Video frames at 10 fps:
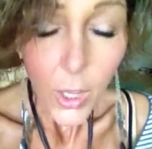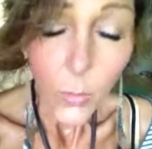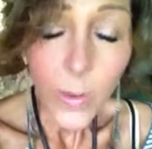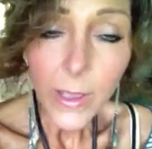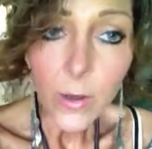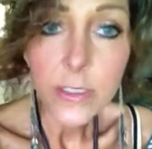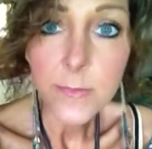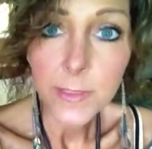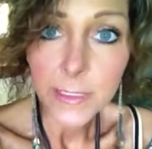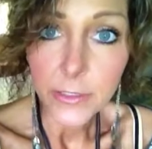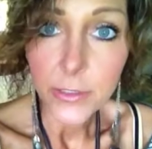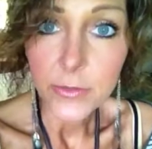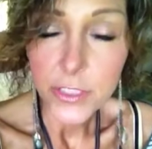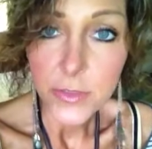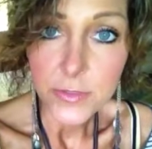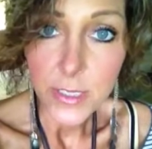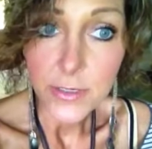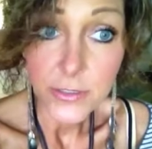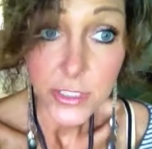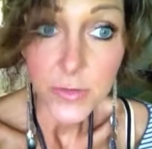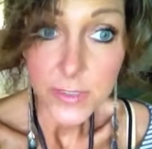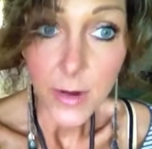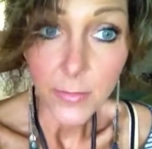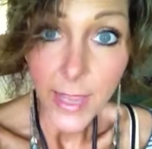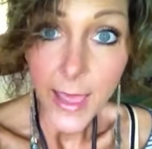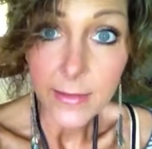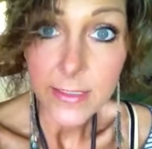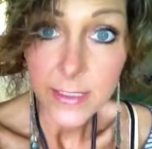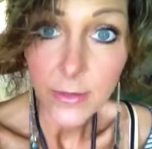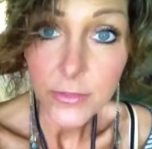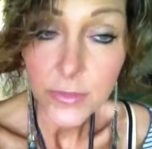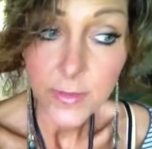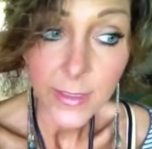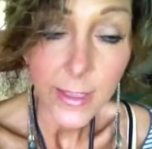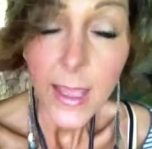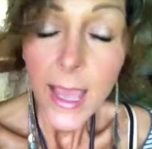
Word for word: we ultimately do choose choose our reality, don't you think?